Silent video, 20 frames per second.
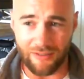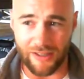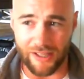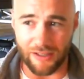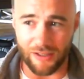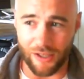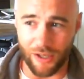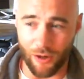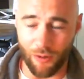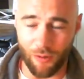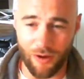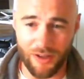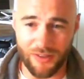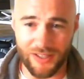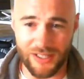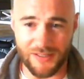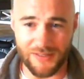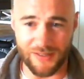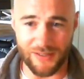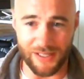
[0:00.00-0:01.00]
of like go on
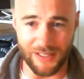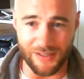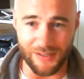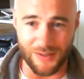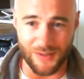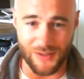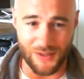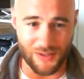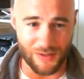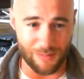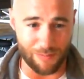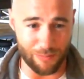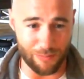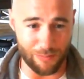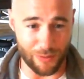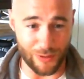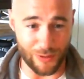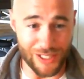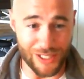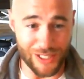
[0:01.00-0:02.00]
these like
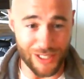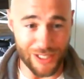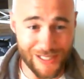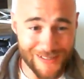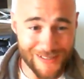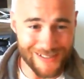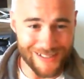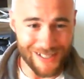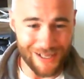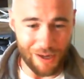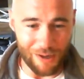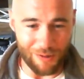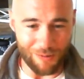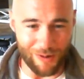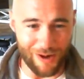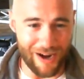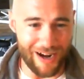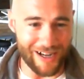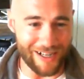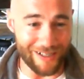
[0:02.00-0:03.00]
sprees
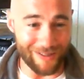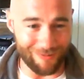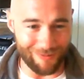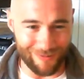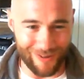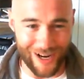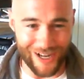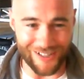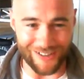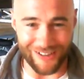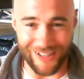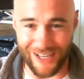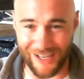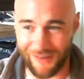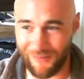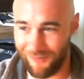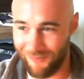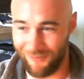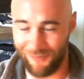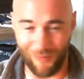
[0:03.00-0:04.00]
where I write
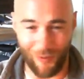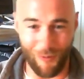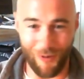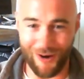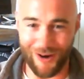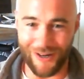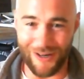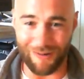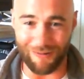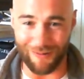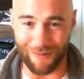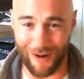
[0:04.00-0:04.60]
like 4 in